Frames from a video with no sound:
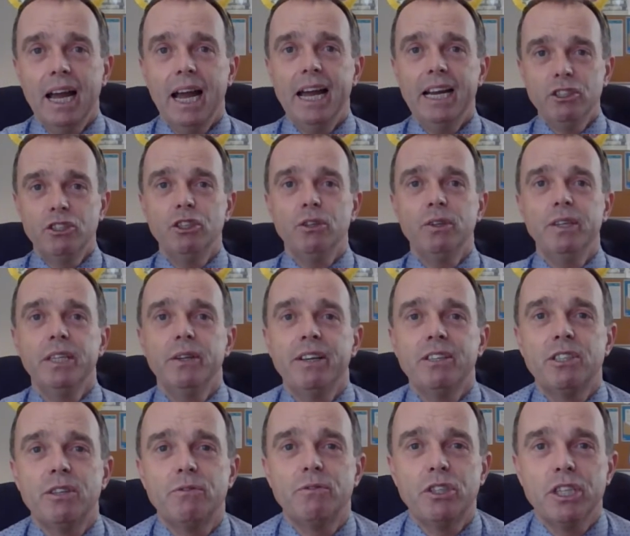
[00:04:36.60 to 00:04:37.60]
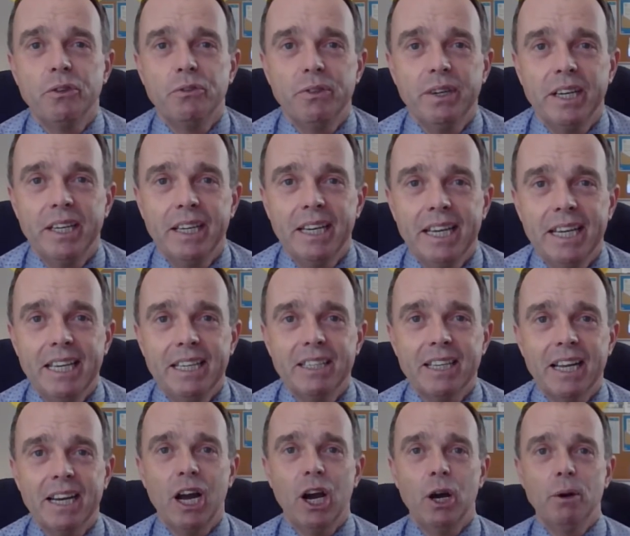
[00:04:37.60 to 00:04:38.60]
Enjoy the rest of Children in Need,
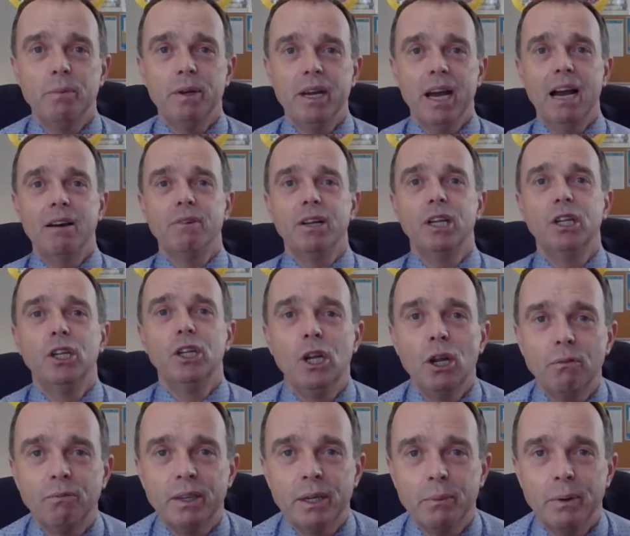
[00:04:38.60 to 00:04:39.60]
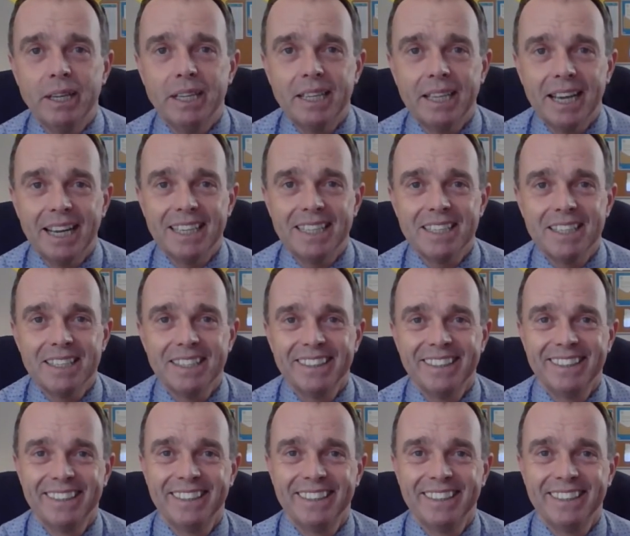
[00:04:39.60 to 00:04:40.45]
and I hope you have a lovely weekend.